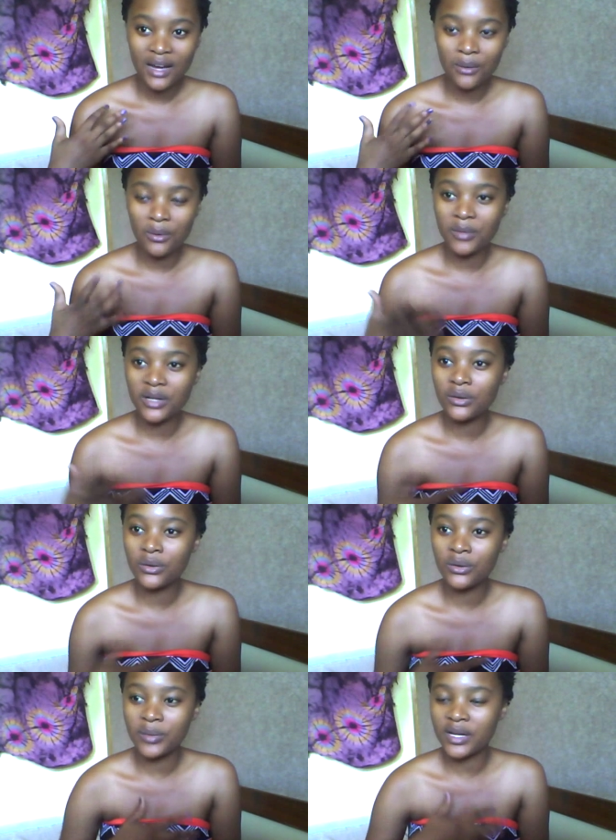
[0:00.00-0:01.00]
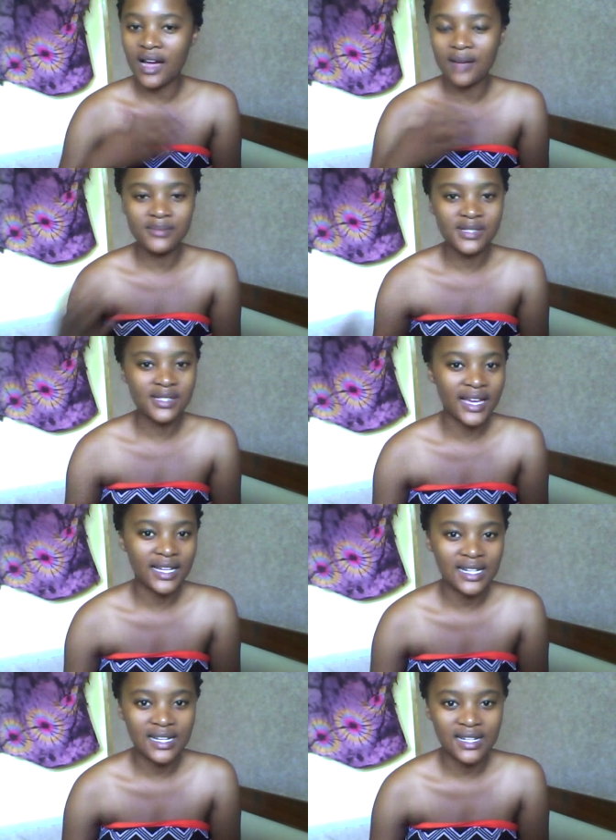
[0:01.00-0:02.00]
a woman who becomes
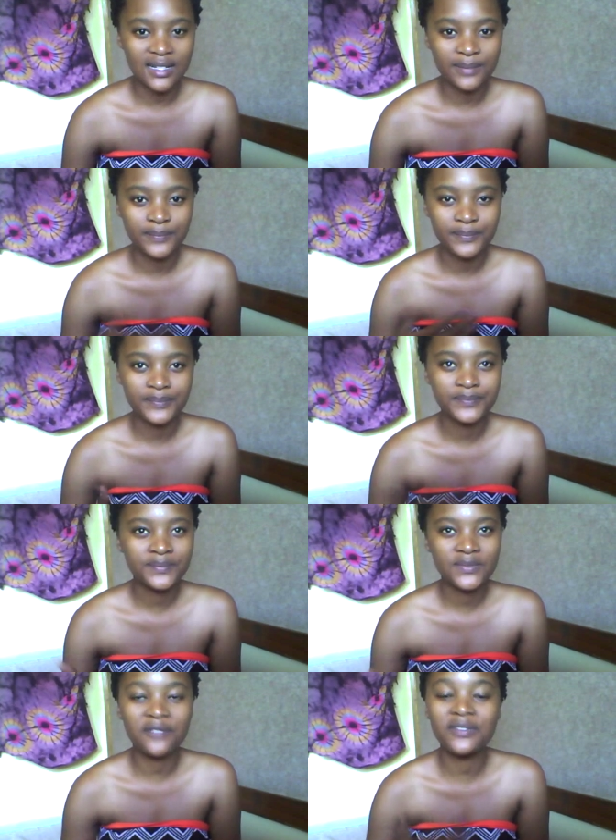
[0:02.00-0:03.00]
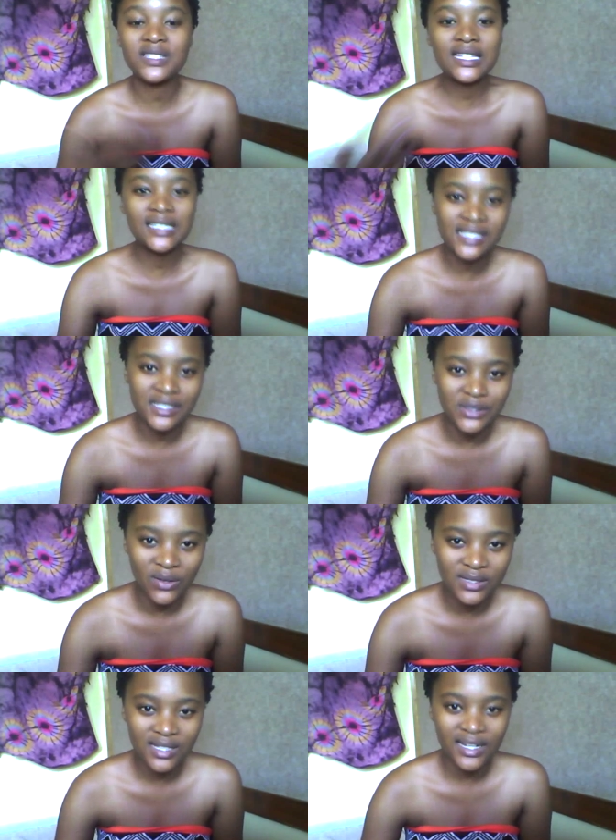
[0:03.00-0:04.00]
like um, a fertility
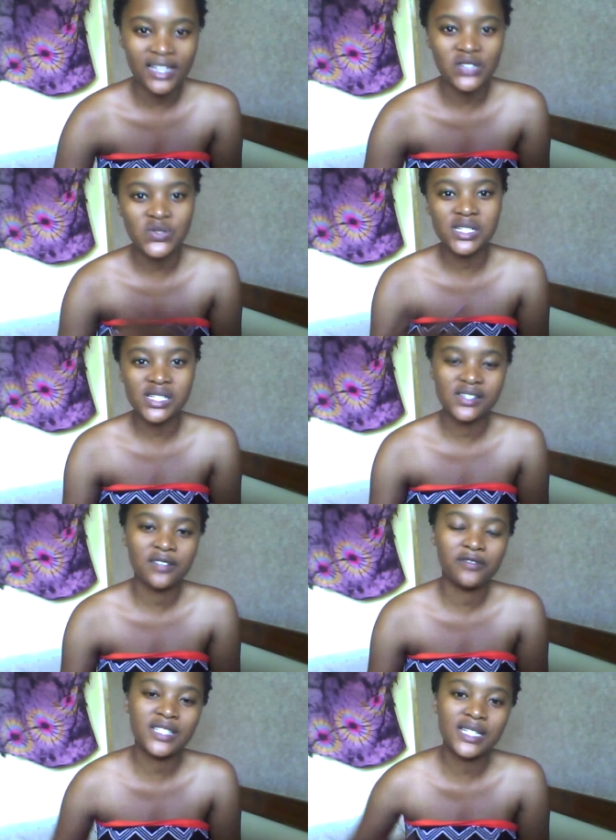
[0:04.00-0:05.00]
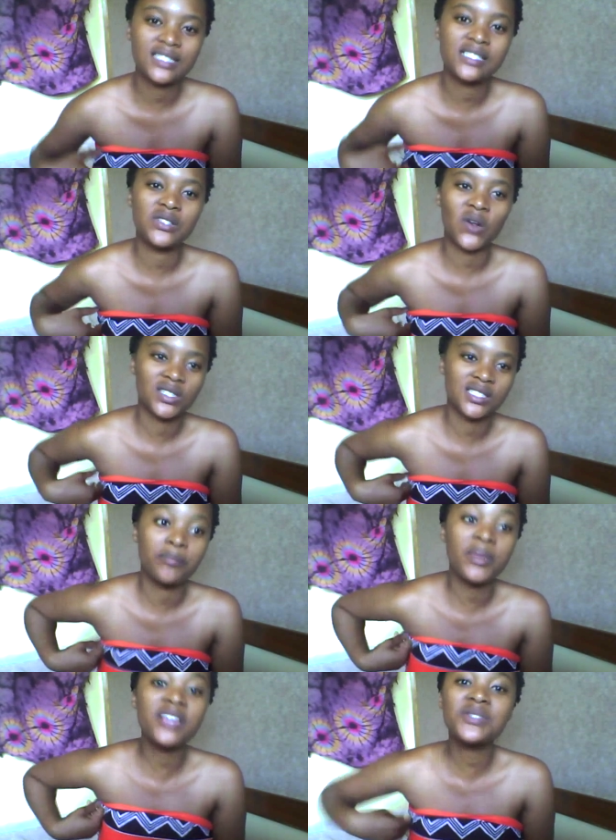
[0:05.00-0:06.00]
doctor, like a traditional fertility doctor,
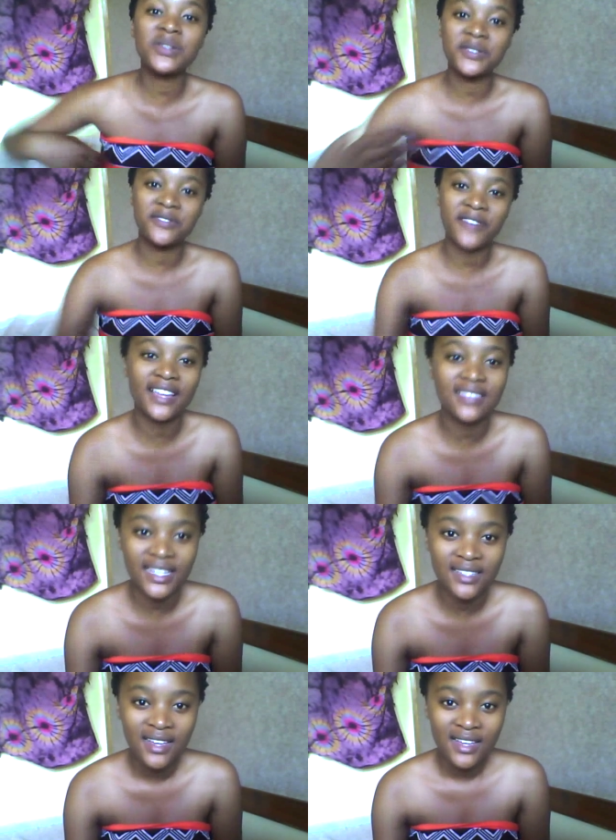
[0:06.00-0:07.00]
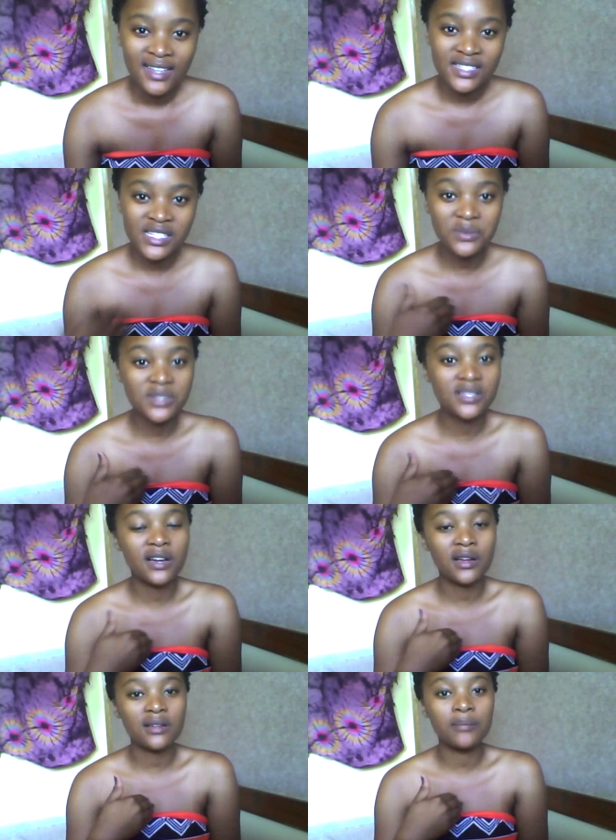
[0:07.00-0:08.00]
based on the fact that she was
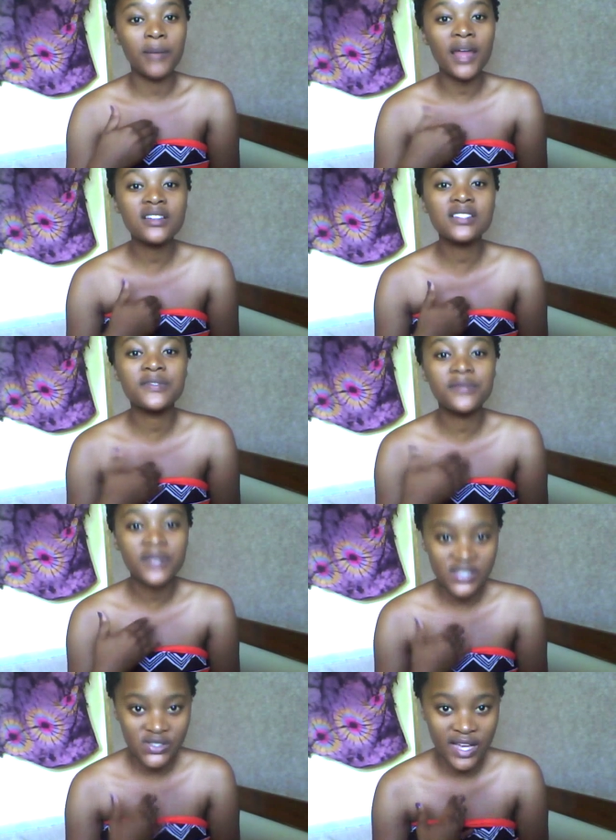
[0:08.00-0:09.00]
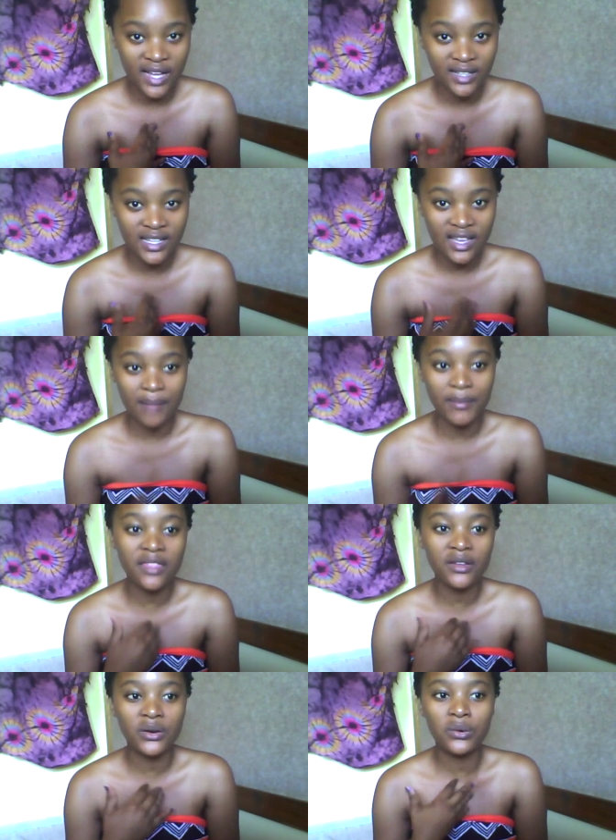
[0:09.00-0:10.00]
her mother's first child, a
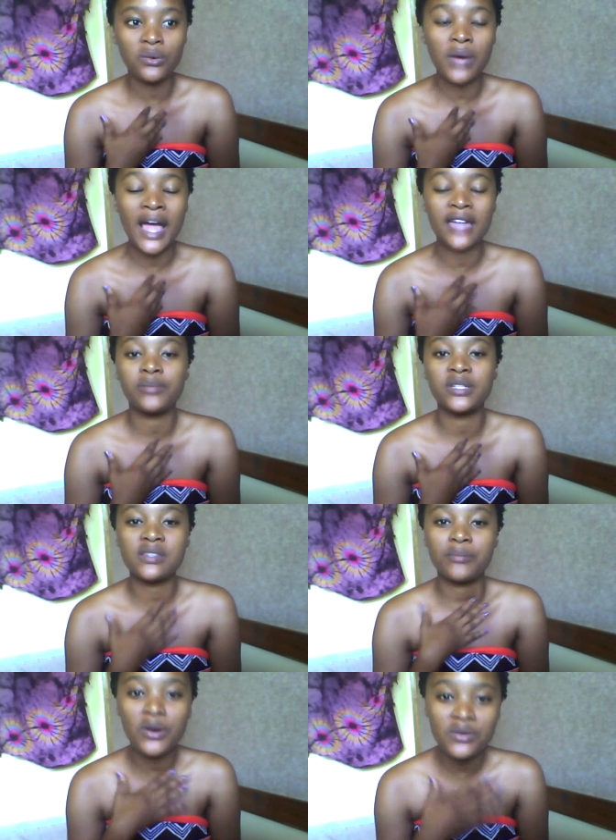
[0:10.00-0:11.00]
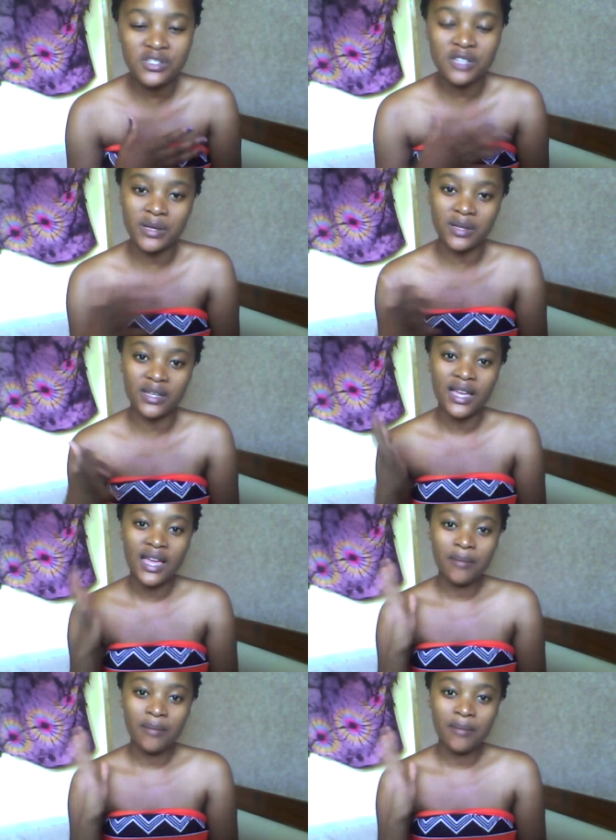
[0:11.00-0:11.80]
mother who had been supposed to be